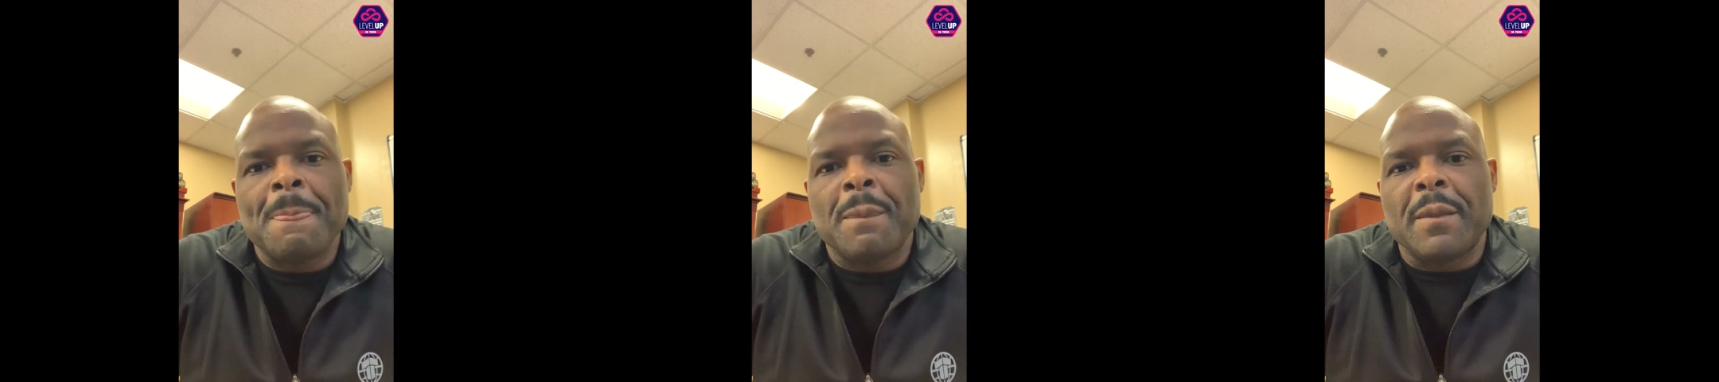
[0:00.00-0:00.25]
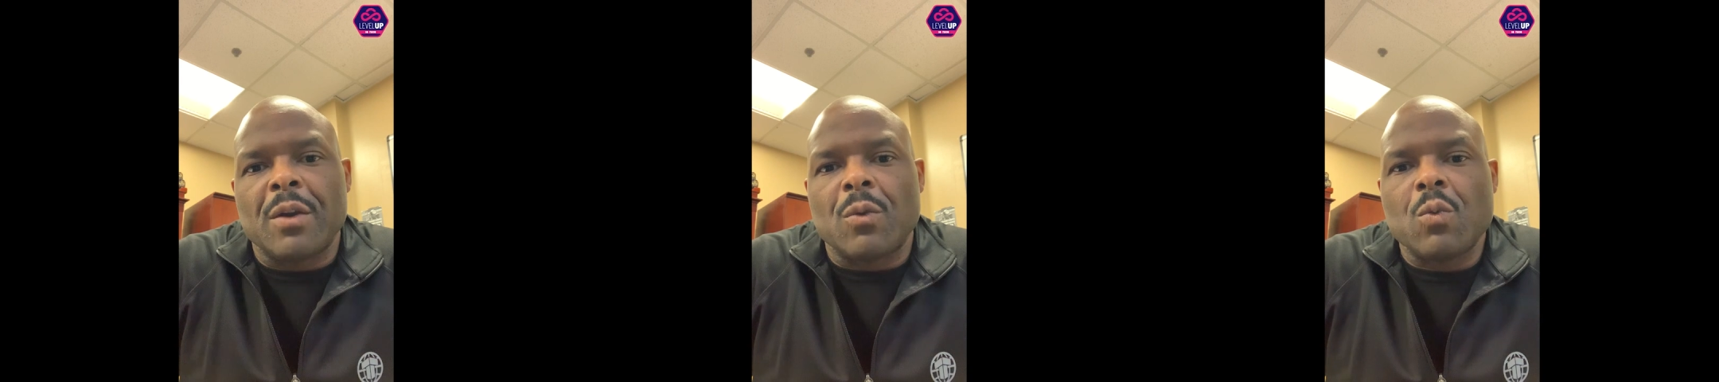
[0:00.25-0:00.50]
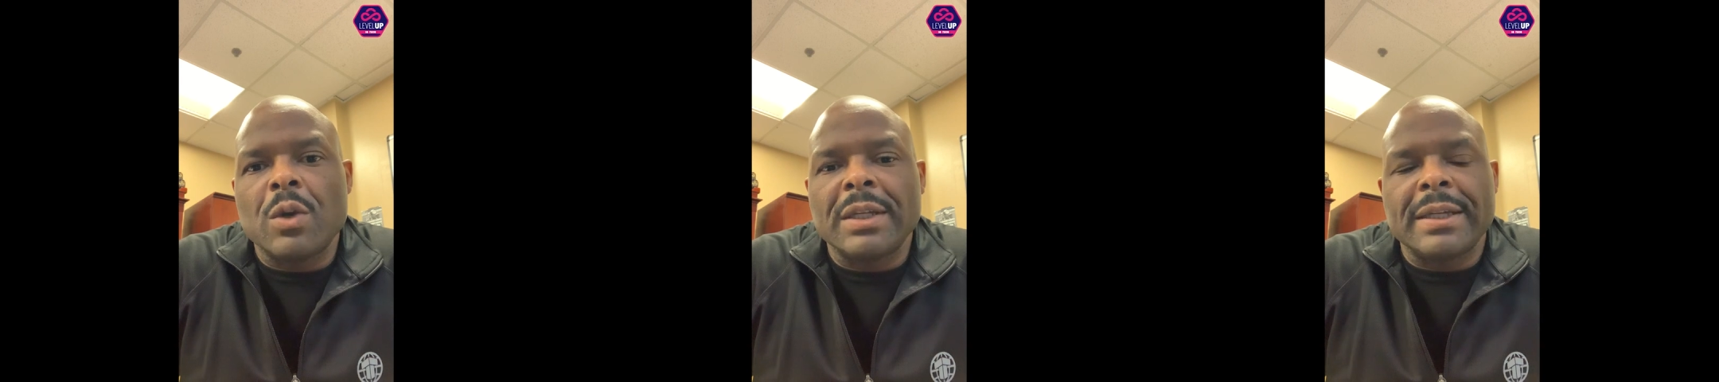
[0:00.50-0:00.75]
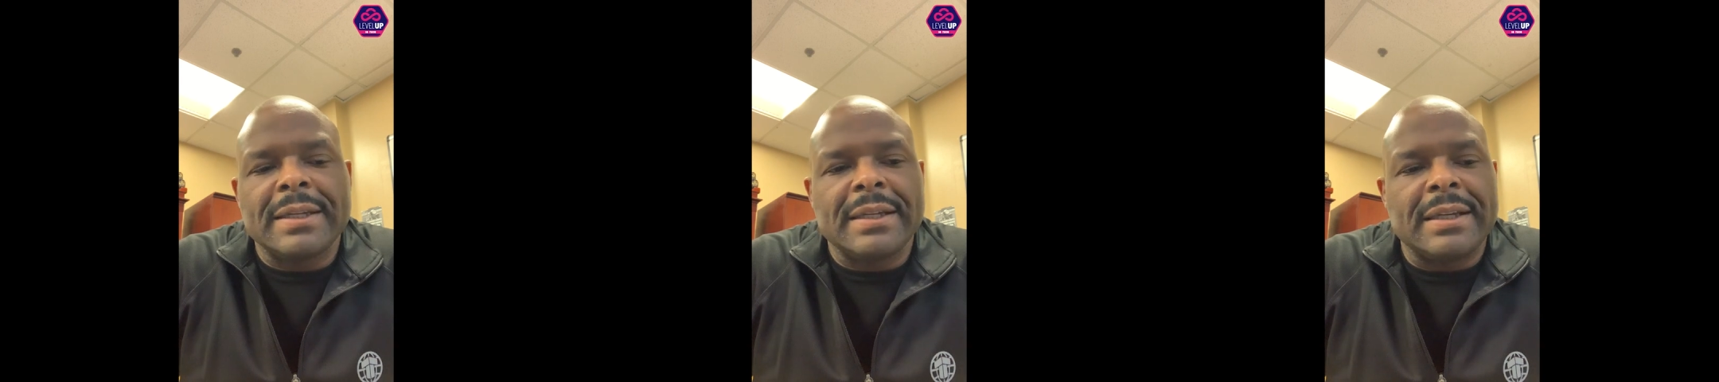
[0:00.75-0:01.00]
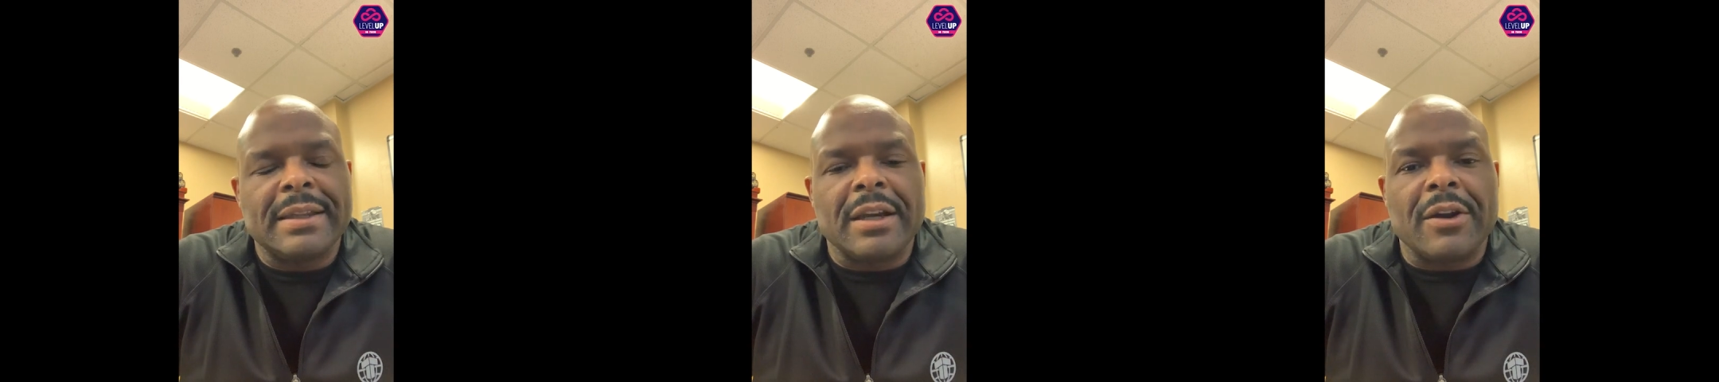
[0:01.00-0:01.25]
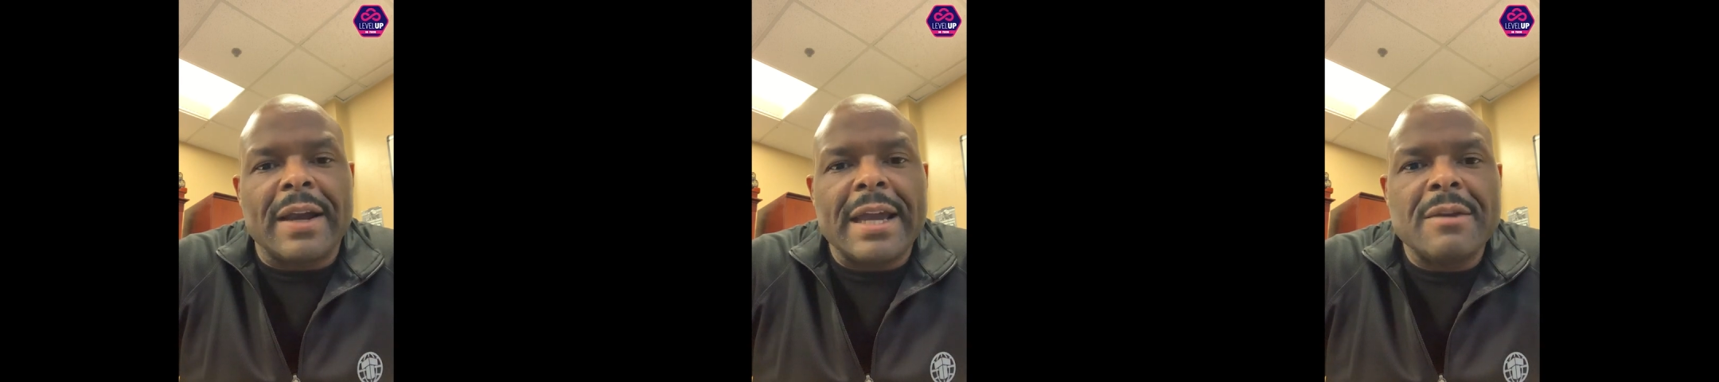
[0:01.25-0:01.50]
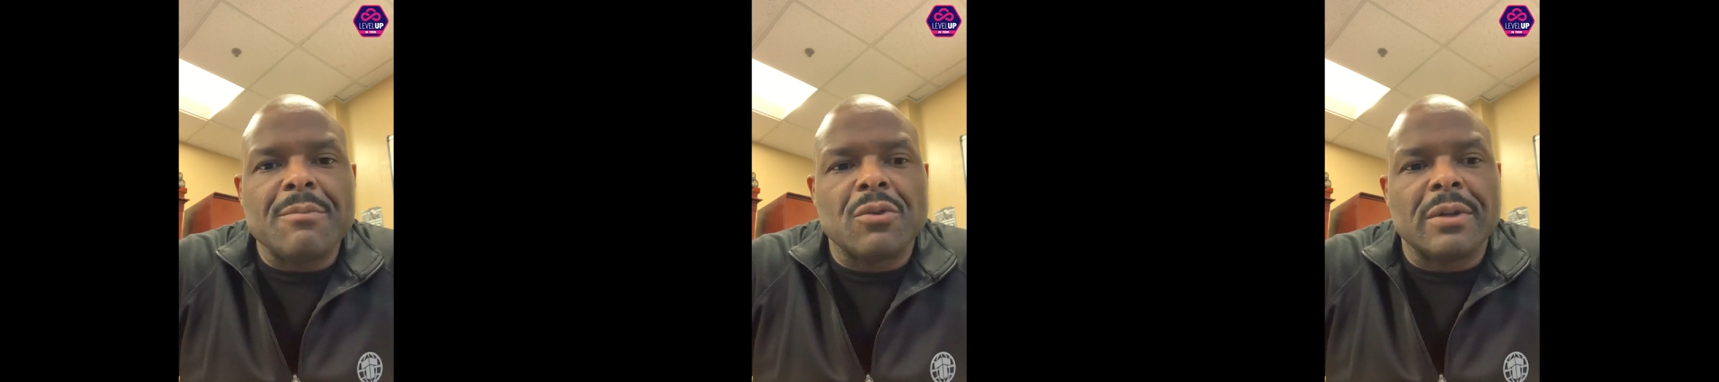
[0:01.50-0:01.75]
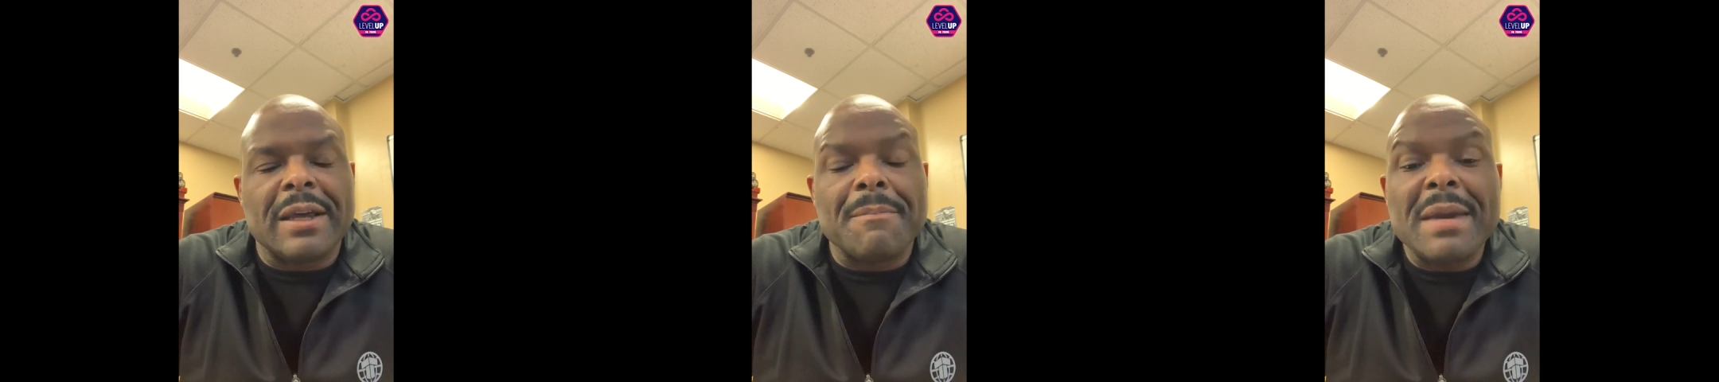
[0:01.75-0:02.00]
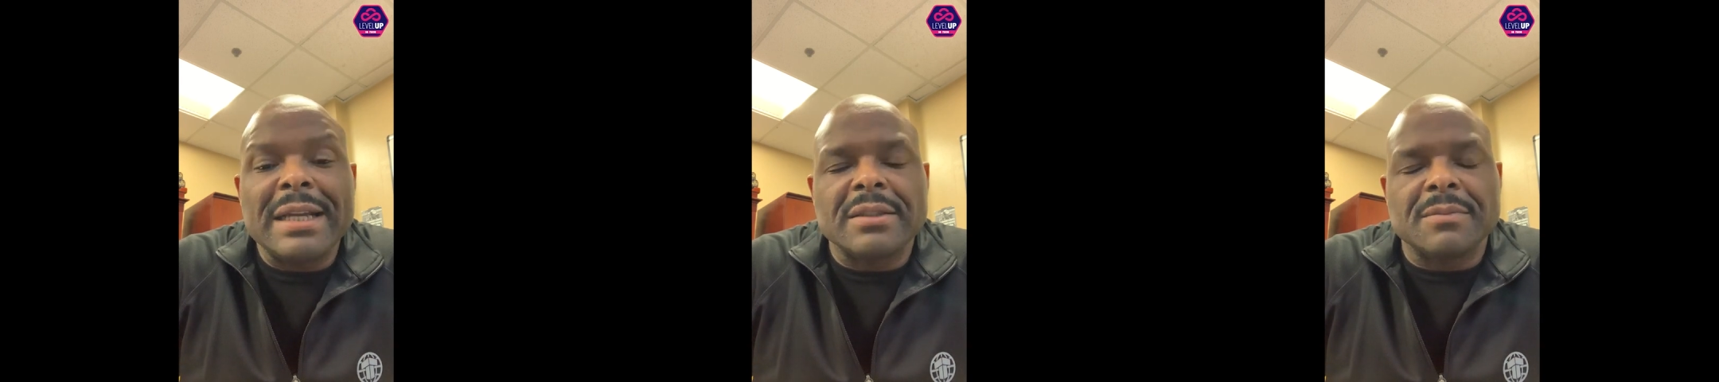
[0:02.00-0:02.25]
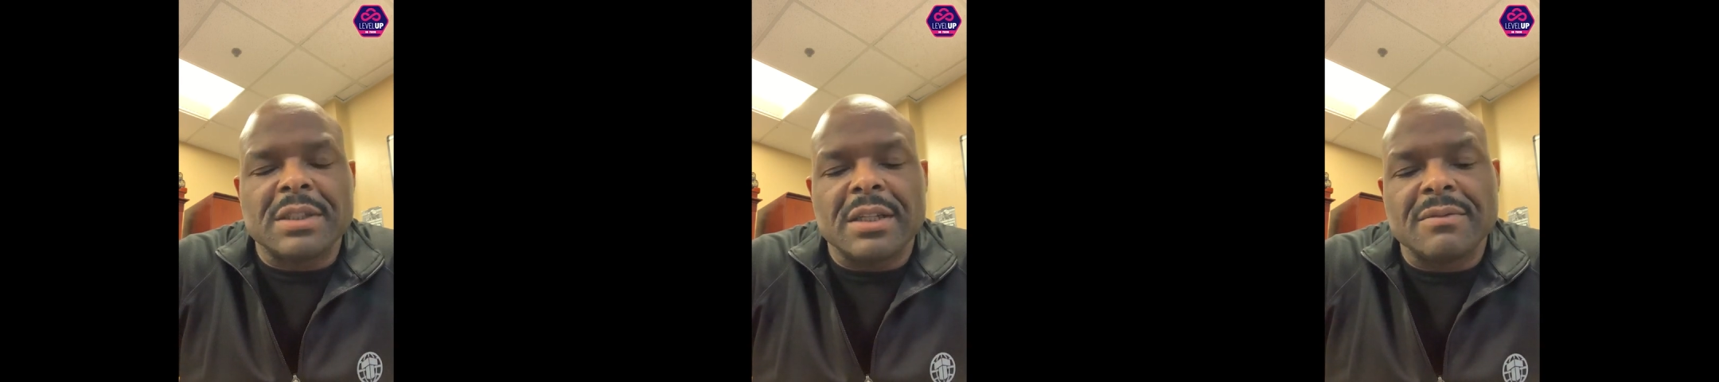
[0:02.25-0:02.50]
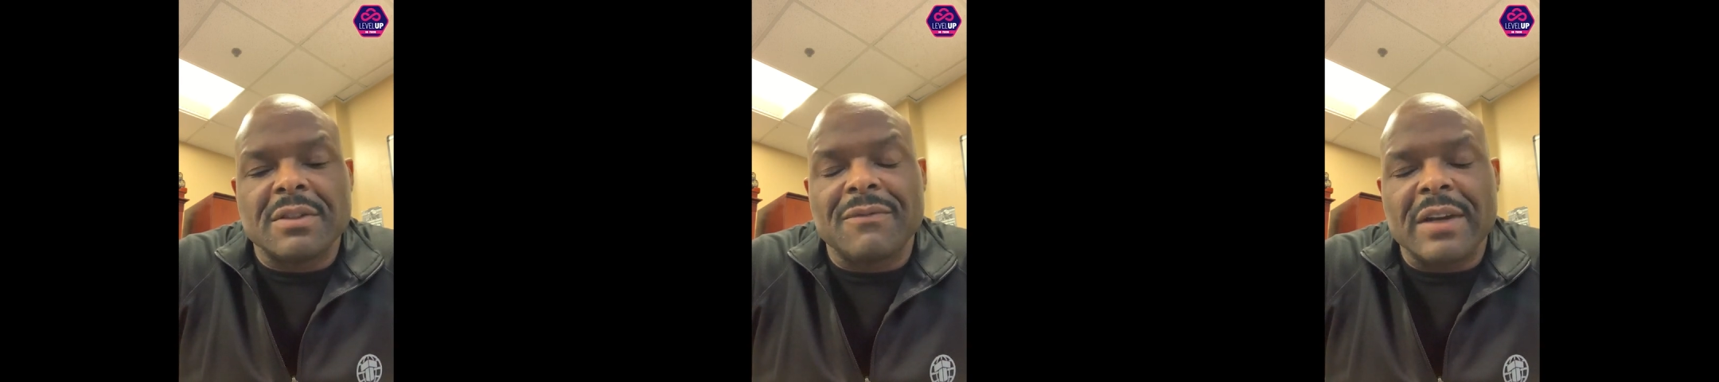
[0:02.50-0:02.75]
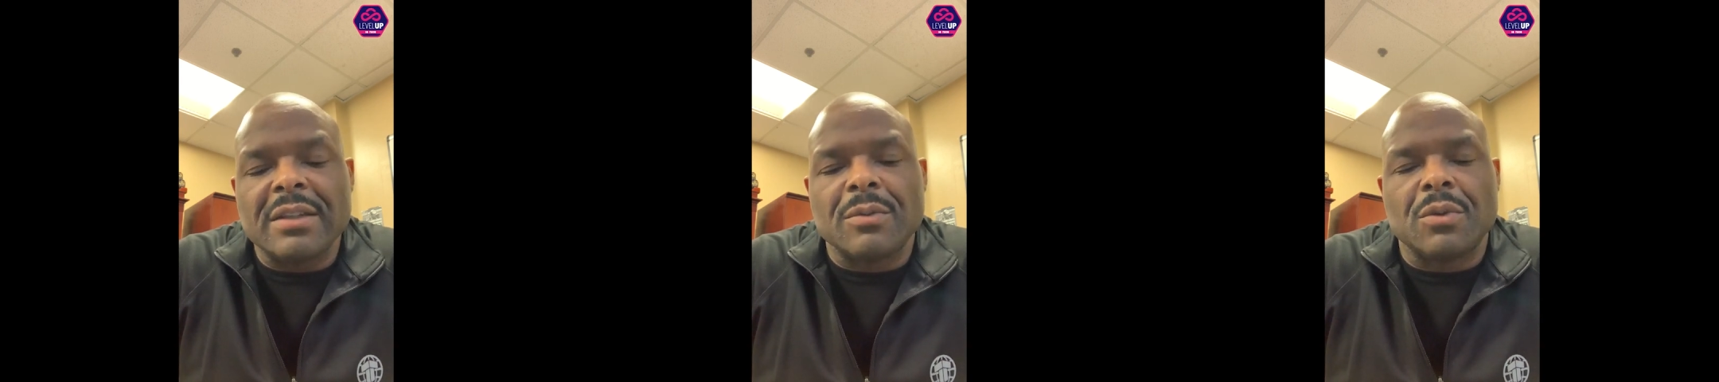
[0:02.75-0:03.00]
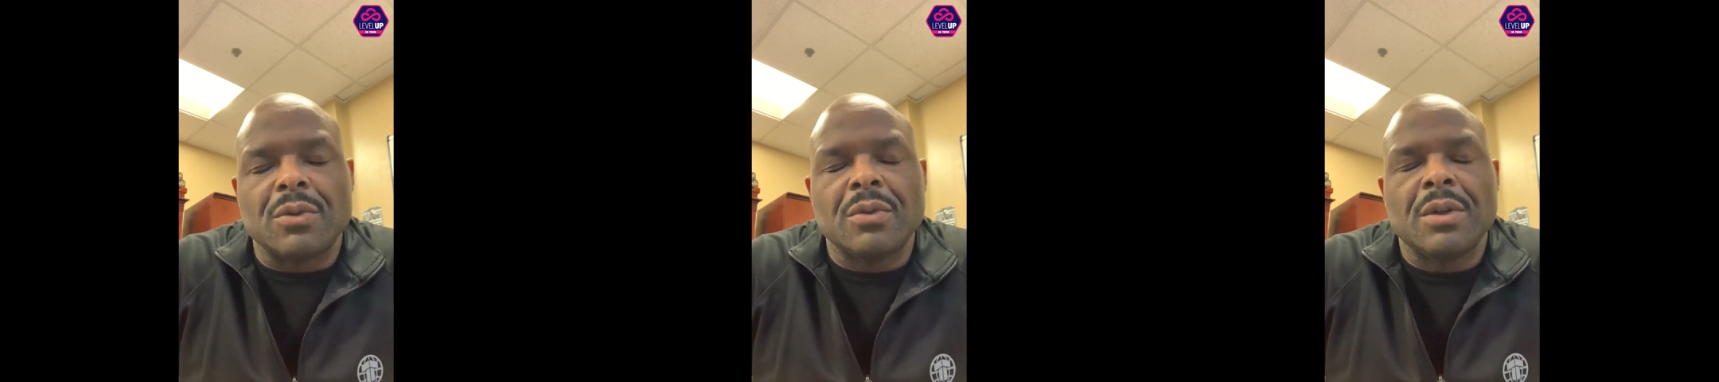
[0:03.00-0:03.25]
They're willing, they're able, and they make themselves available